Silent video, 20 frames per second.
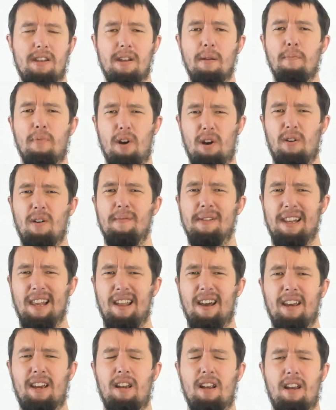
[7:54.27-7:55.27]
some programs
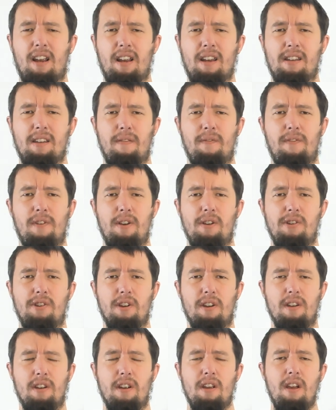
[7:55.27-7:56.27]
like ClickTeam
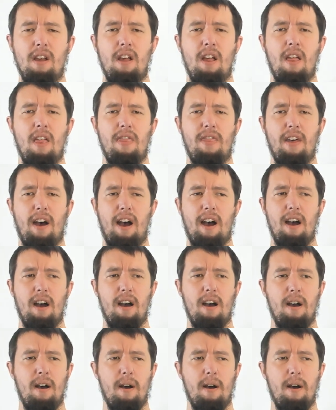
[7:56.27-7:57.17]
Fusion that